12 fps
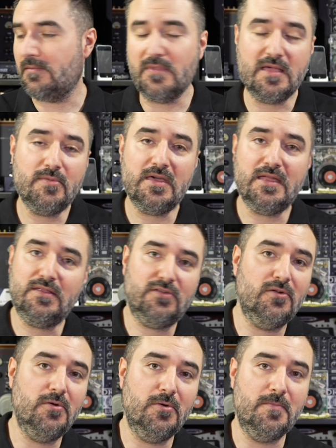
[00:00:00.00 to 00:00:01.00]
Maybe it's
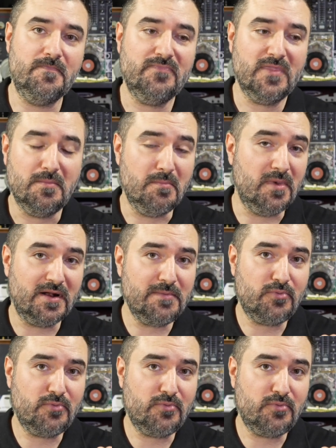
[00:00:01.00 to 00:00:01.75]
a money